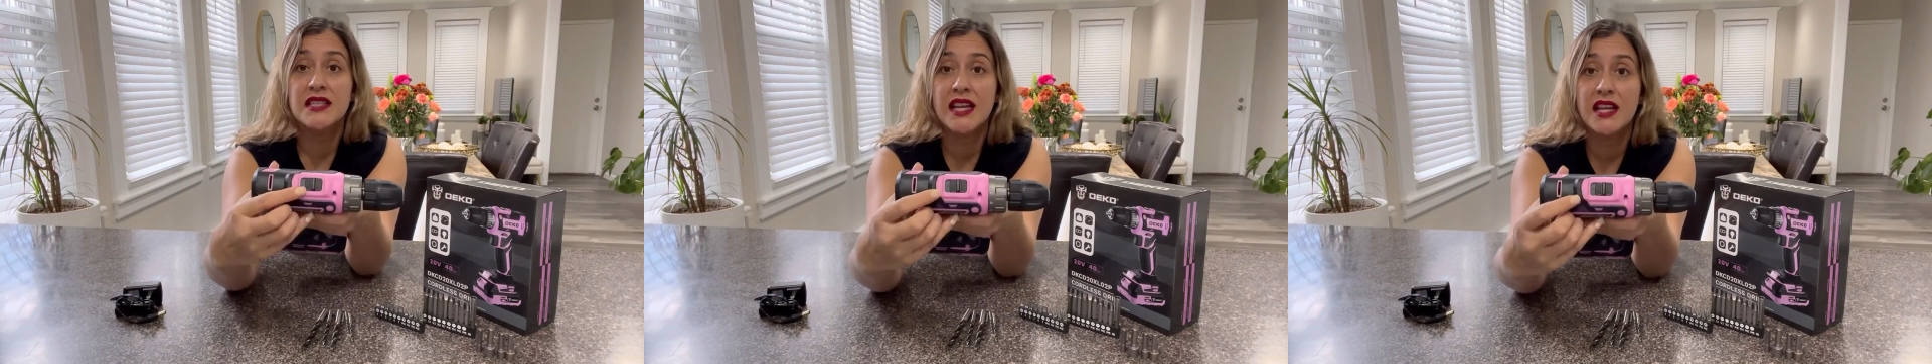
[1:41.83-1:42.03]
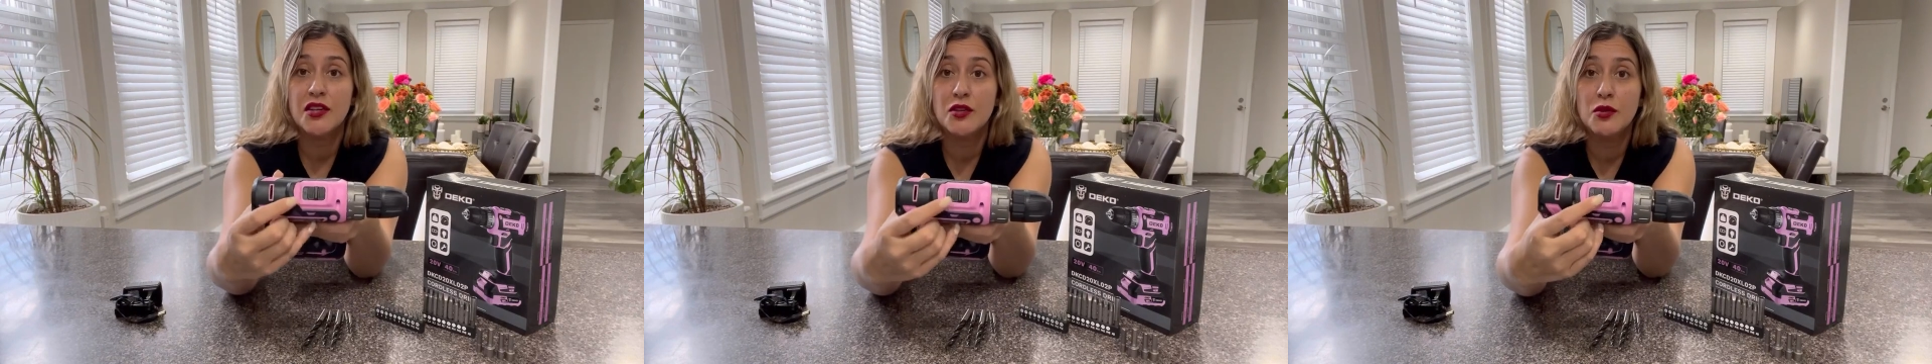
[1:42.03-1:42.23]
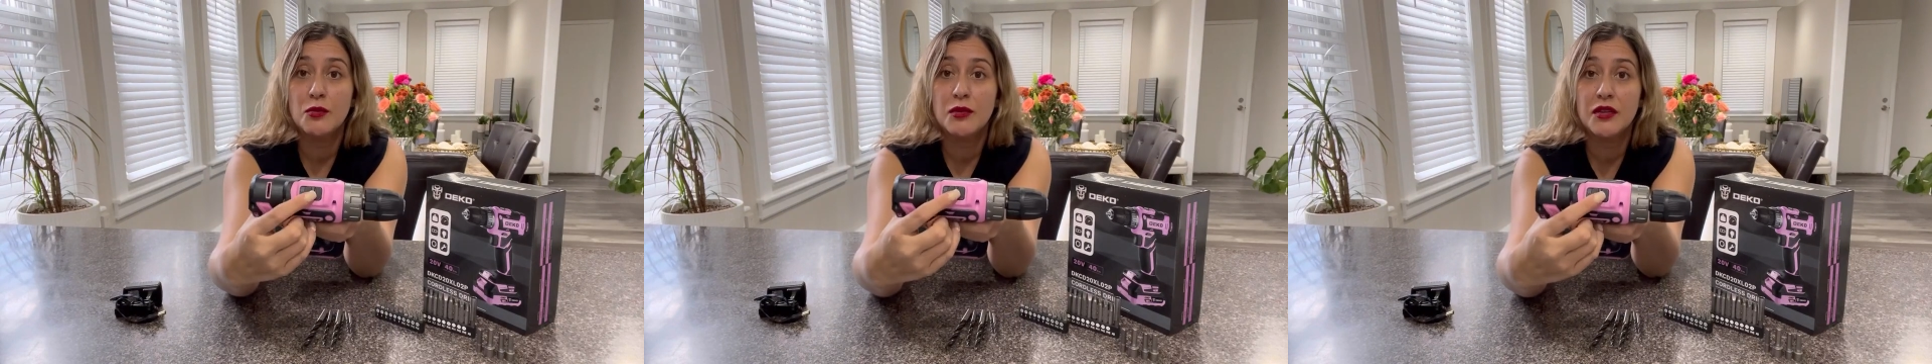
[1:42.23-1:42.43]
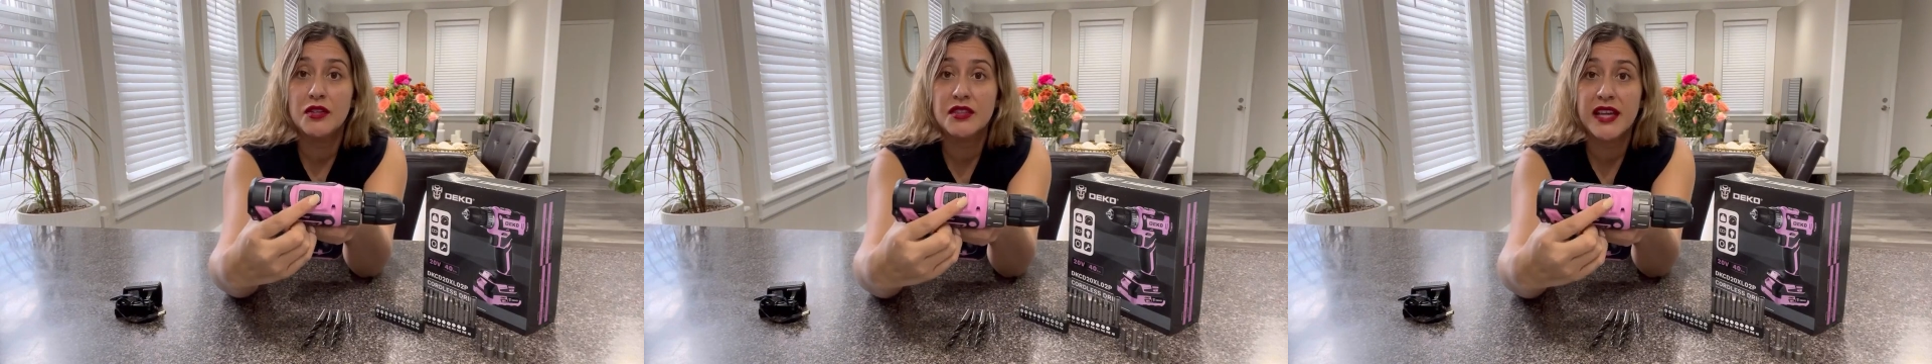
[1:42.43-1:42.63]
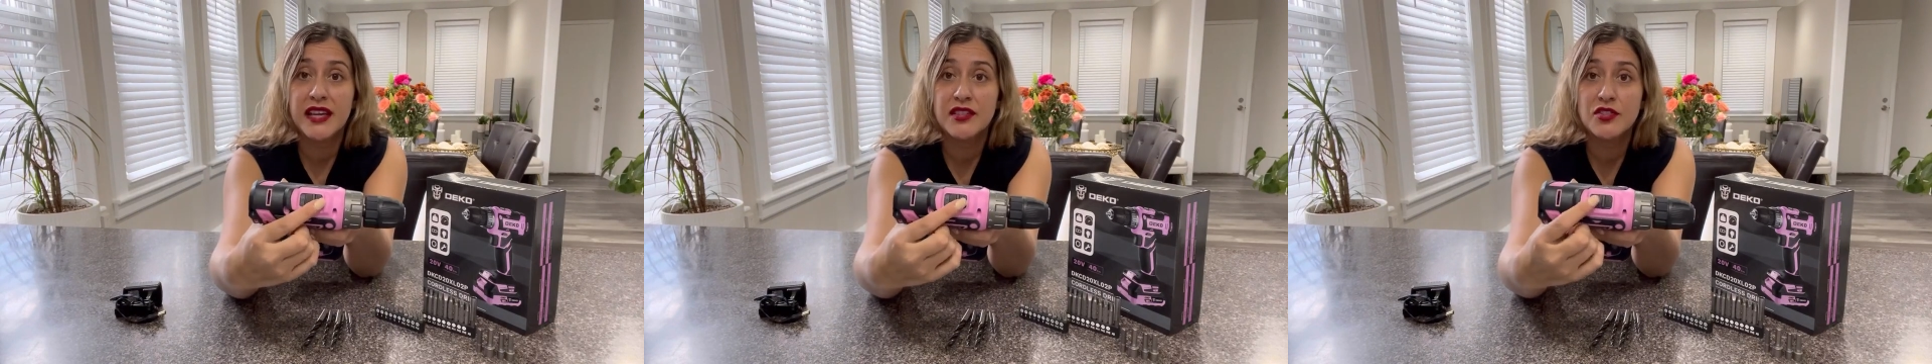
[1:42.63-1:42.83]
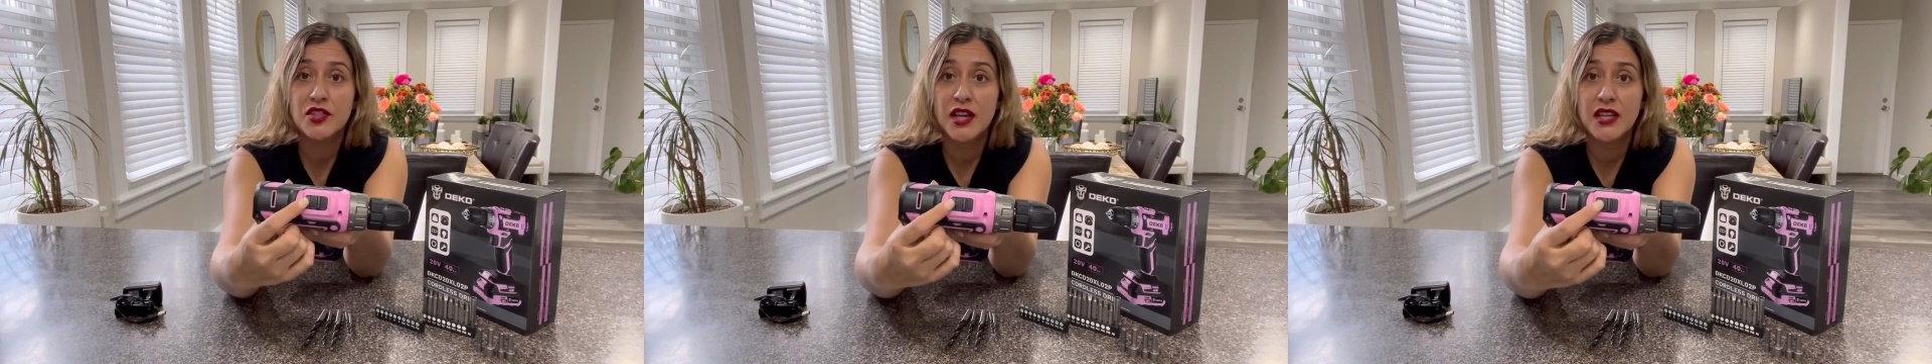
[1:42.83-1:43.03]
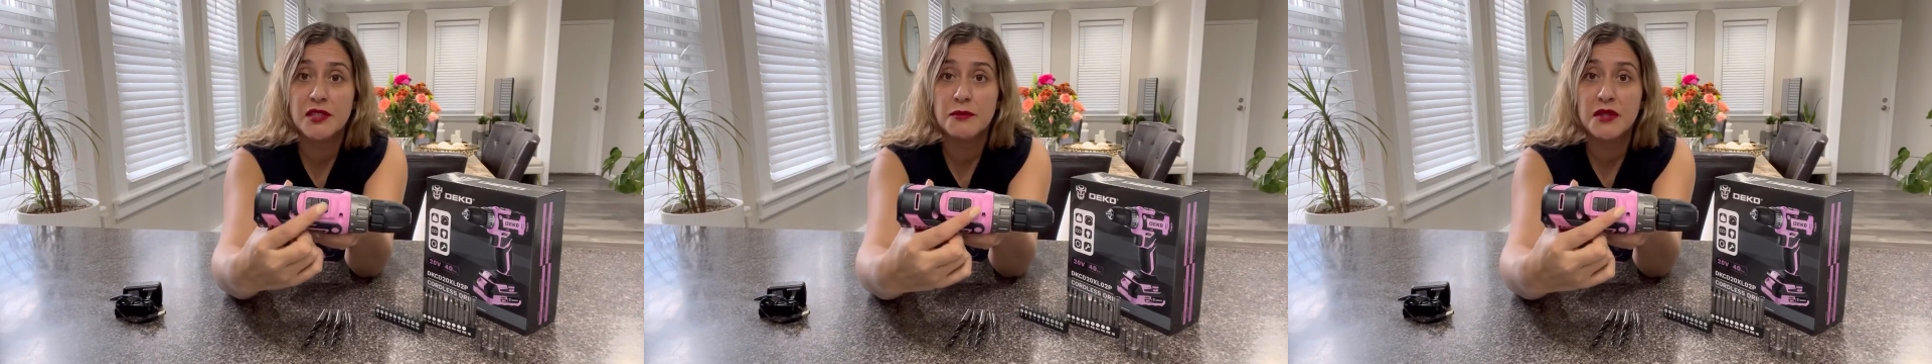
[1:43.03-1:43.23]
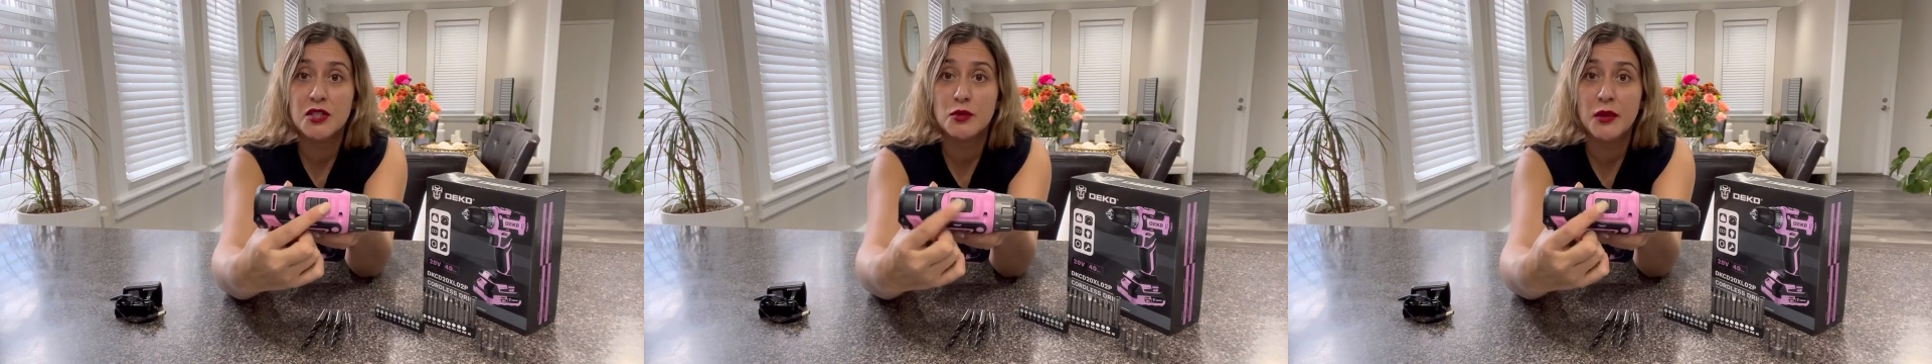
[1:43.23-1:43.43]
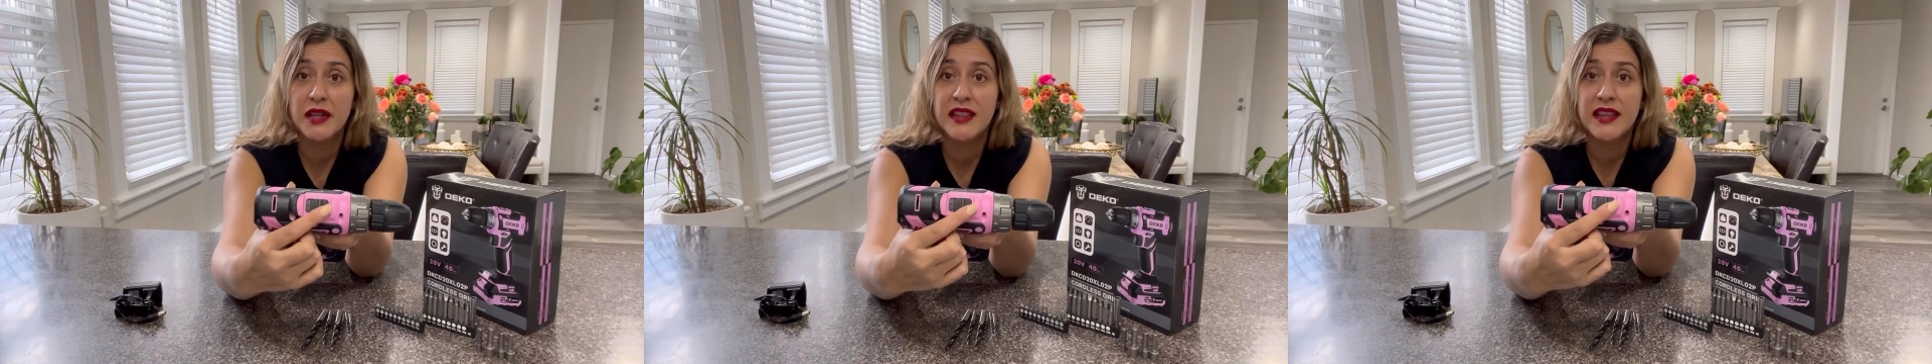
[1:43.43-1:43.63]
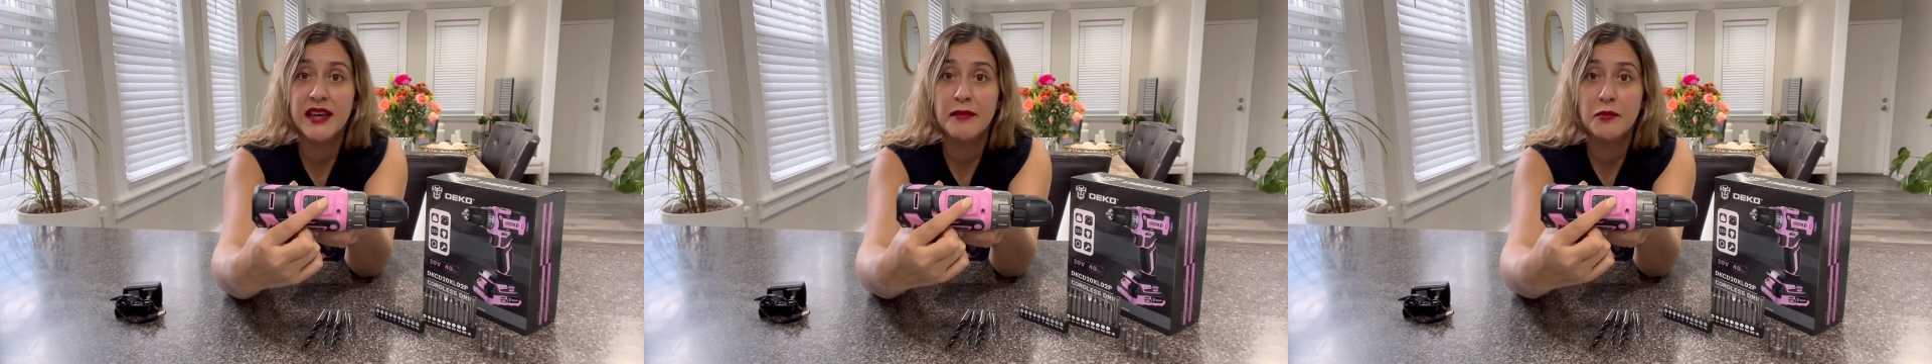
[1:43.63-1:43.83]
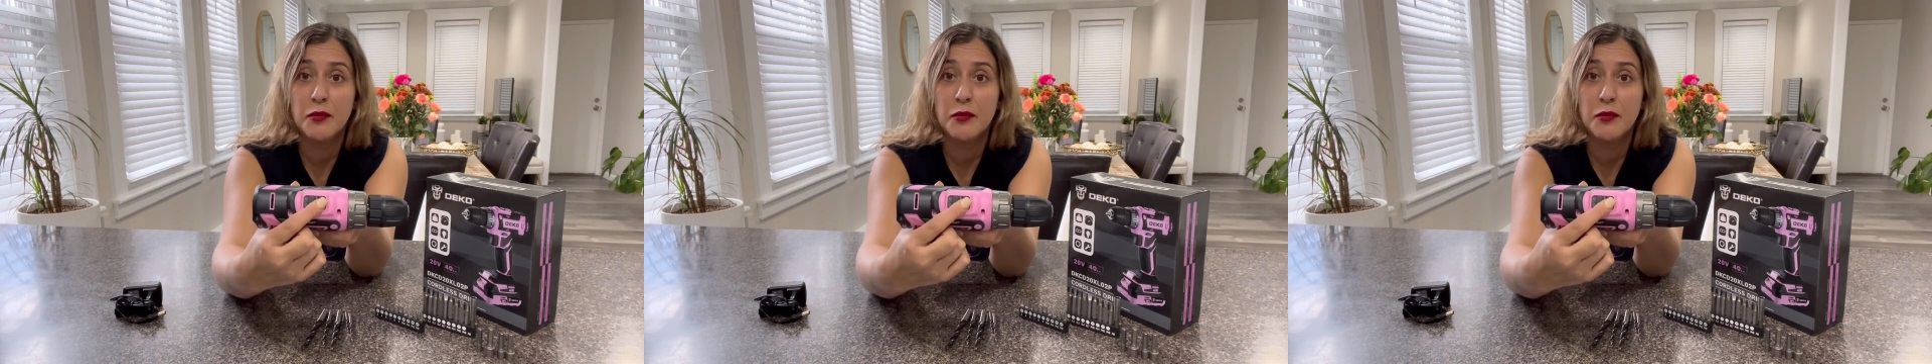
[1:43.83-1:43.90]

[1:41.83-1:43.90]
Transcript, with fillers: and you will exchange between them